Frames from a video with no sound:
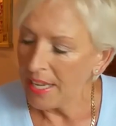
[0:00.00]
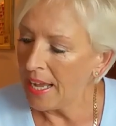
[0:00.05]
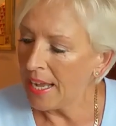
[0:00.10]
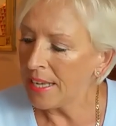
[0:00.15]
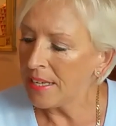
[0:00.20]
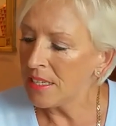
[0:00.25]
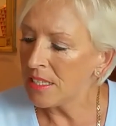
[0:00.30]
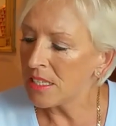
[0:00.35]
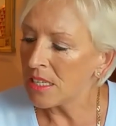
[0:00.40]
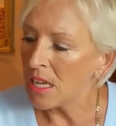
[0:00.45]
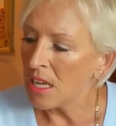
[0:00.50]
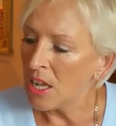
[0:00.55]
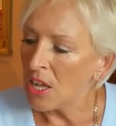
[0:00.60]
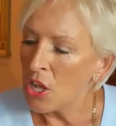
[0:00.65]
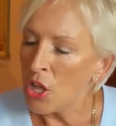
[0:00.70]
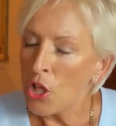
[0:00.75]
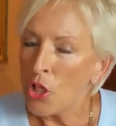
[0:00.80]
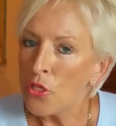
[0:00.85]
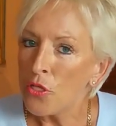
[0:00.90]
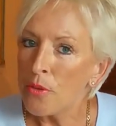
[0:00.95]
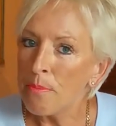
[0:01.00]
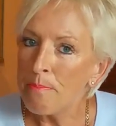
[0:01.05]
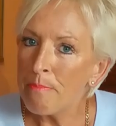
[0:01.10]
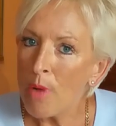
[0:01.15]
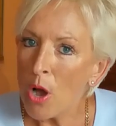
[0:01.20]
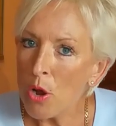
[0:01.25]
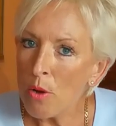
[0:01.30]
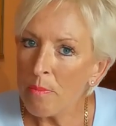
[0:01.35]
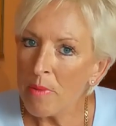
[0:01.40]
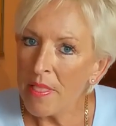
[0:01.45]
And the
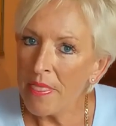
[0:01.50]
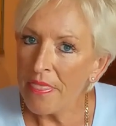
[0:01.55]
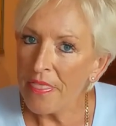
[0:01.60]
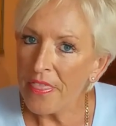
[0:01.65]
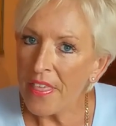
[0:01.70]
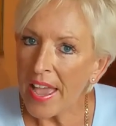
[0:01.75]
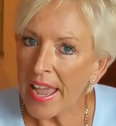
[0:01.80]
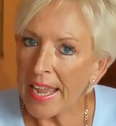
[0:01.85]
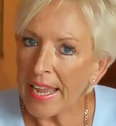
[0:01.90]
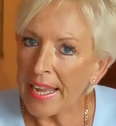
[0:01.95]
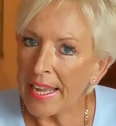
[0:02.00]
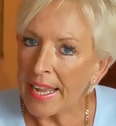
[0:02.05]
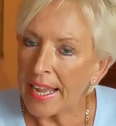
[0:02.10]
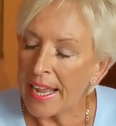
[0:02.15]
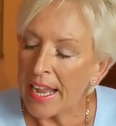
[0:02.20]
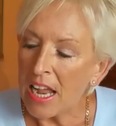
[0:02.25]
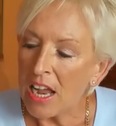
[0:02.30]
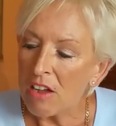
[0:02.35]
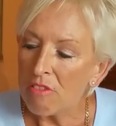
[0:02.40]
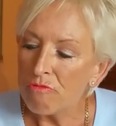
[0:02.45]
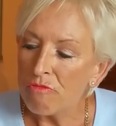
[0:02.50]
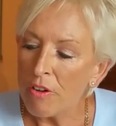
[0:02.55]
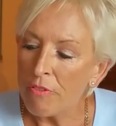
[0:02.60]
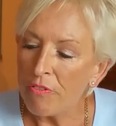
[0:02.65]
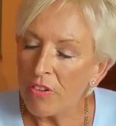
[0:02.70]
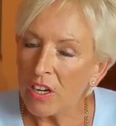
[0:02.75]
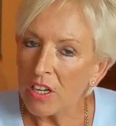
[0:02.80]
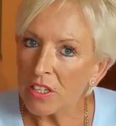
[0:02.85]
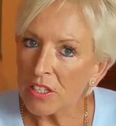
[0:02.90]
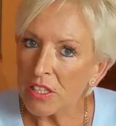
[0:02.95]
moment they
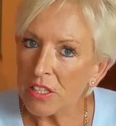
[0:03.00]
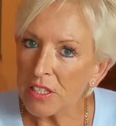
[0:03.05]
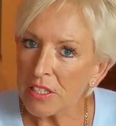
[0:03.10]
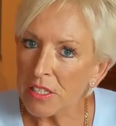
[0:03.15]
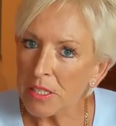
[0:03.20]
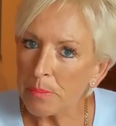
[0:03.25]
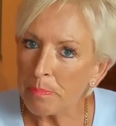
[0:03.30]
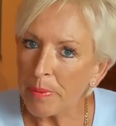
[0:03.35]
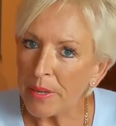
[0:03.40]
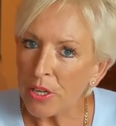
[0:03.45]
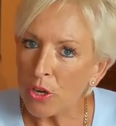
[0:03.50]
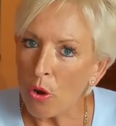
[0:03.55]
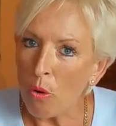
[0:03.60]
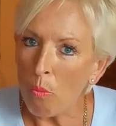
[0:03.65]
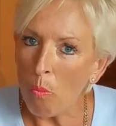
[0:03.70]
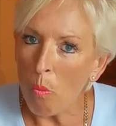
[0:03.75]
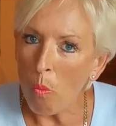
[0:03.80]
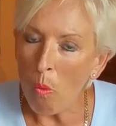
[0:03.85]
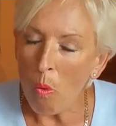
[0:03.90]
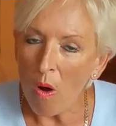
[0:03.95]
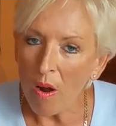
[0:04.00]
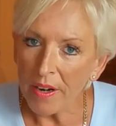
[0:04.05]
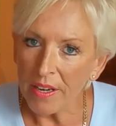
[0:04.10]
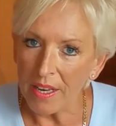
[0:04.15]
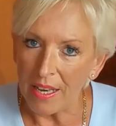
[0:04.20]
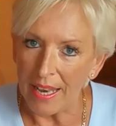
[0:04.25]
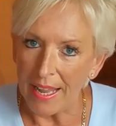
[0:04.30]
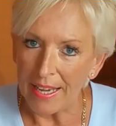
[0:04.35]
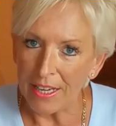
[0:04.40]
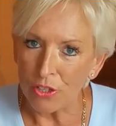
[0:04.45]
reversed the spin on one
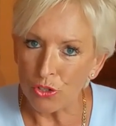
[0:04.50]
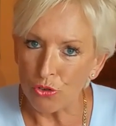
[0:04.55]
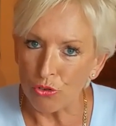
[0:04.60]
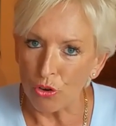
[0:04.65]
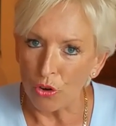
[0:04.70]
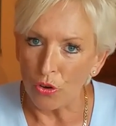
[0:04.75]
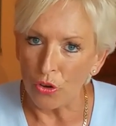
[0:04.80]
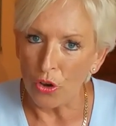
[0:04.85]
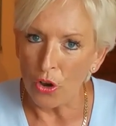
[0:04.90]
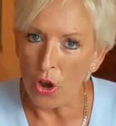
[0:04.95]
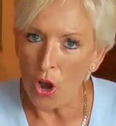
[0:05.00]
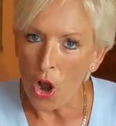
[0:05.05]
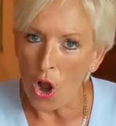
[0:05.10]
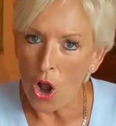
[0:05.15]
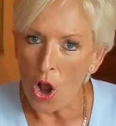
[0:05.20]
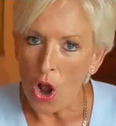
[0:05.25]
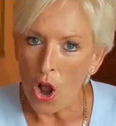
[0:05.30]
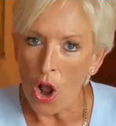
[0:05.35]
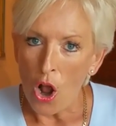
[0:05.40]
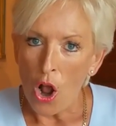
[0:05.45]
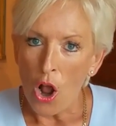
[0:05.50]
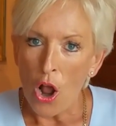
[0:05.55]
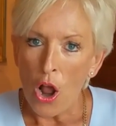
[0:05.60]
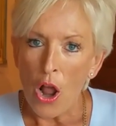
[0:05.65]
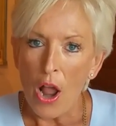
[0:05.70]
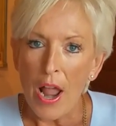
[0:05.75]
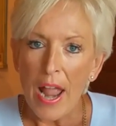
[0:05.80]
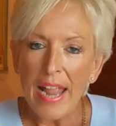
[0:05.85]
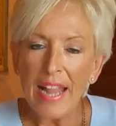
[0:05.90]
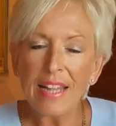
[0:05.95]
electron,
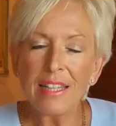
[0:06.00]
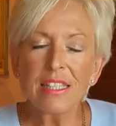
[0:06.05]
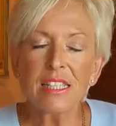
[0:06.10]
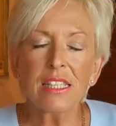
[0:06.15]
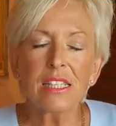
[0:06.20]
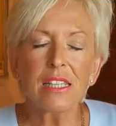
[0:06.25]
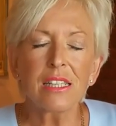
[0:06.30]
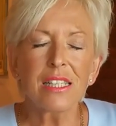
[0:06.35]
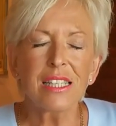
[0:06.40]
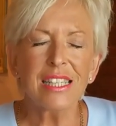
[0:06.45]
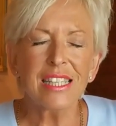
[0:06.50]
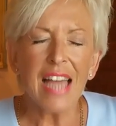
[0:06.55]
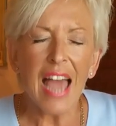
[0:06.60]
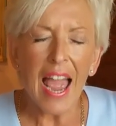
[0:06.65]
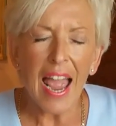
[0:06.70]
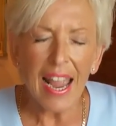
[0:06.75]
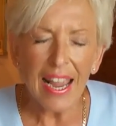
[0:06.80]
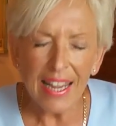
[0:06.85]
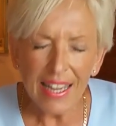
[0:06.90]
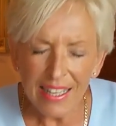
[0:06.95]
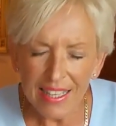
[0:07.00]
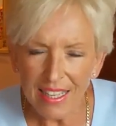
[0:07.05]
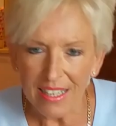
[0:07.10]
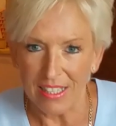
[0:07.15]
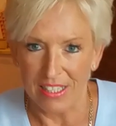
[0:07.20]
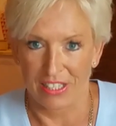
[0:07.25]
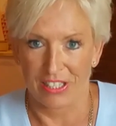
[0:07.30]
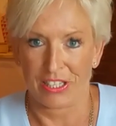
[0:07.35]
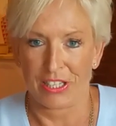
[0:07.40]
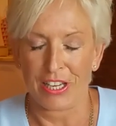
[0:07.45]

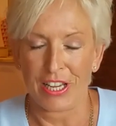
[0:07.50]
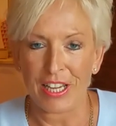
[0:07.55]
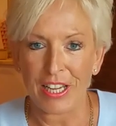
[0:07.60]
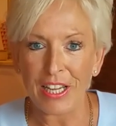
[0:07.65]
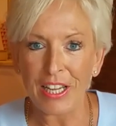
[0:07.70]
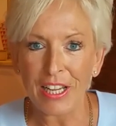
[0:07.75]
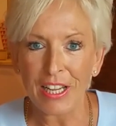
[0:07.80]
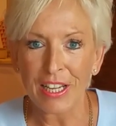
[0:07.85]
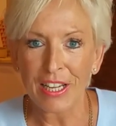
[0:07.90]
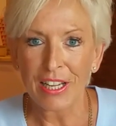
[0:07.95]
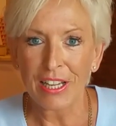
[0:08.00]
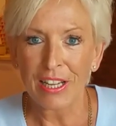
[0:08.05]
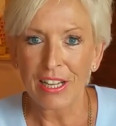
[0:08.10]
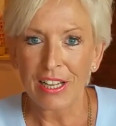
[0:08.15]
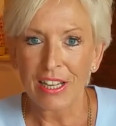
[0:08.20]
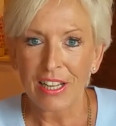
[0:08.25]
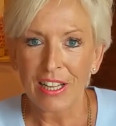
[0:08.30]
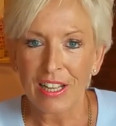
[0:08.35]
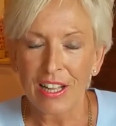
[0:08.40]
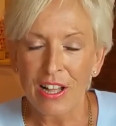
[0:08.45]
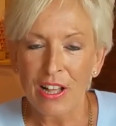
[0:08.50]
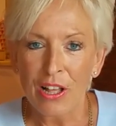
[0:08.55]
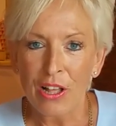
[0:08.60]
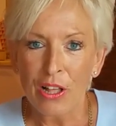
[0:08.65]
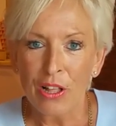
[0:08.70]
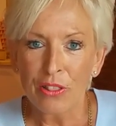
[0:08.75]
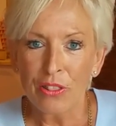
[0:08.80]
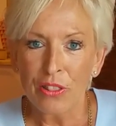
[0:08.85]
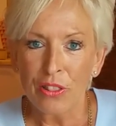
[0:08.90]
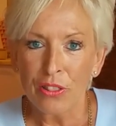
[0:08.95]
instantaneously
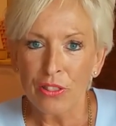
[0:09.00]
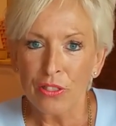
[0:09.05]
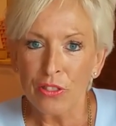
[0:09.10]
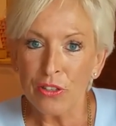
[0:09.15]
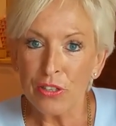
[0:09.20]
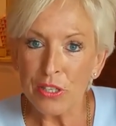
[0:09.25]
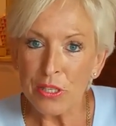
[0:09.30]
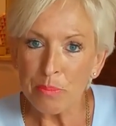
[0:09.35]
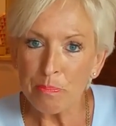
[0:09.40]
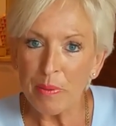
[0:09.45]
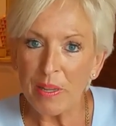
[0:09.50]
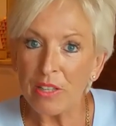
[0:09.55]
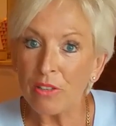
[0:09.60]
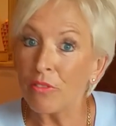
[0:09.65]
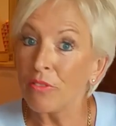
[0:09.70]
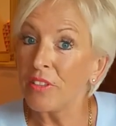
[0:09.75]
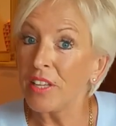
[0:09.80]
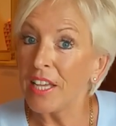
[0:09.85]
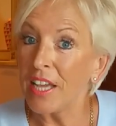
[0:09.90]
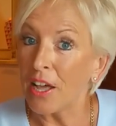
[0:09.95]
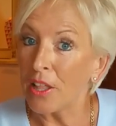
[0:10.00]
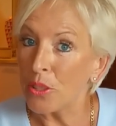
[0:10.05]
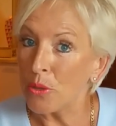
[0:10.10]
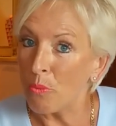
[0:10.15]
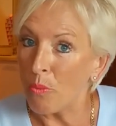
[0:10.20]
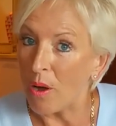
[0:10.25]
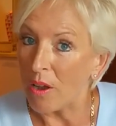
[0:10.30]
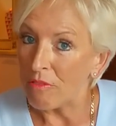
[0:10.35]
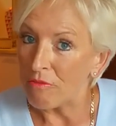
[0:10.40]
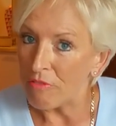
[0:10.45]
the spin on the other
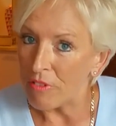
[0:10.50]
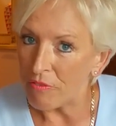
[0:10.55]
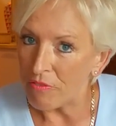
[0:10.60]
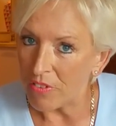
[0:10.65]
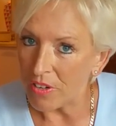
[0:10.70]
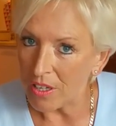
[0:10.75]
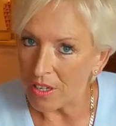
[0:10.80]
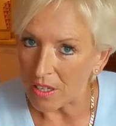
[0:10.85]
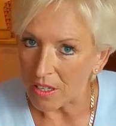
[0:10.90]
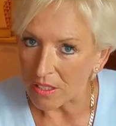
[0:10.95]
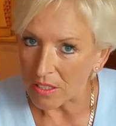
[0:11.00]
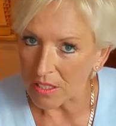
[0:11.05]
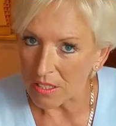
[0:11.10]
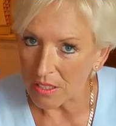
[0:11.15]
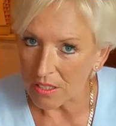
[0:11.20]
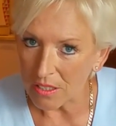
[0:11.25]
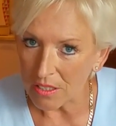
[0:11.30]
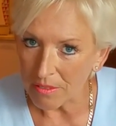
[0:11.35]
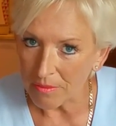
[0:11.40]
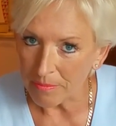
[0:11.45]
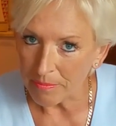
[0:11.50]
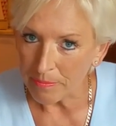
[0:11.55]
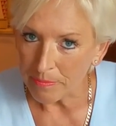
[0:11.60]
one reversed.